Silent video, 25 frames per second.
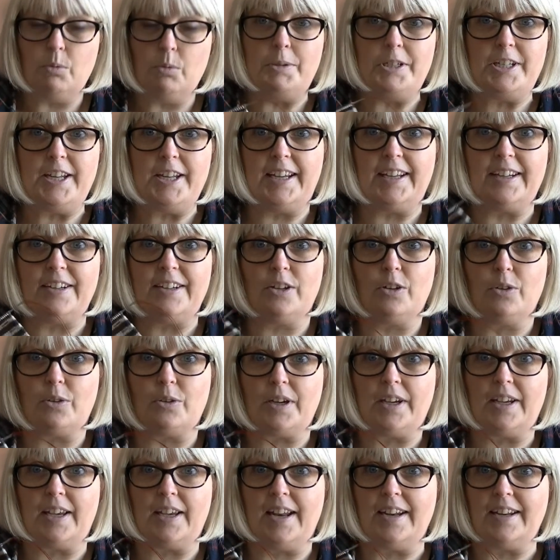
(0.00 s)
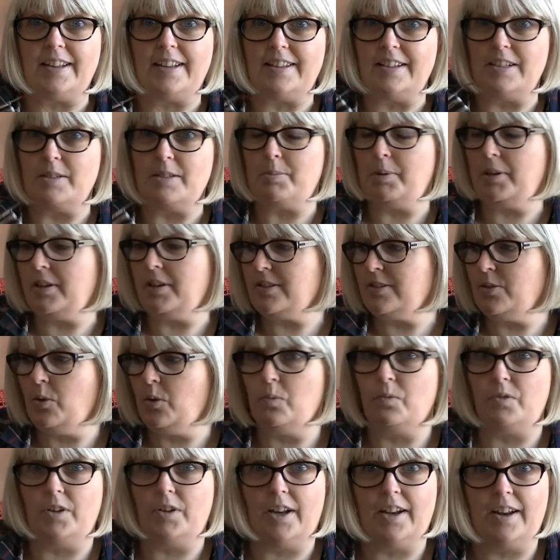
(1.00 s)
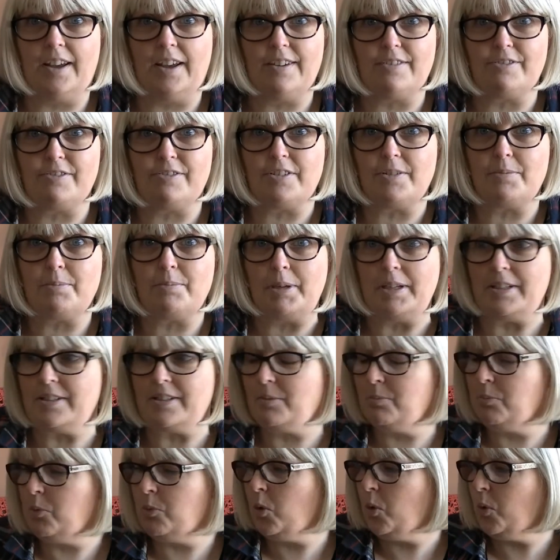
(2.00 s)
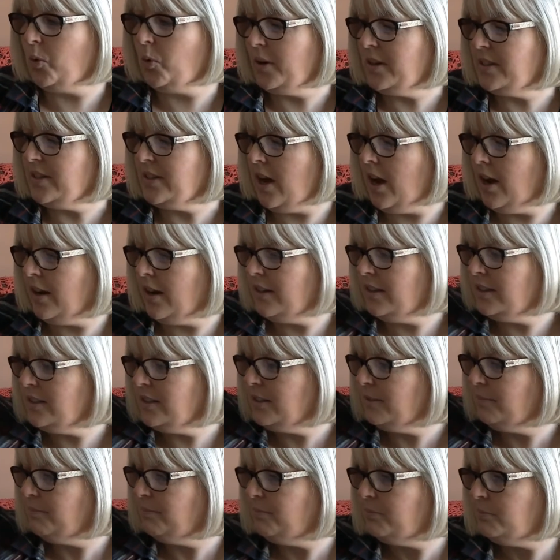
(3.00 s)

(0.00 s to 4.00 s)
taking a look again at these, because hopefully I'll have made some progress on it.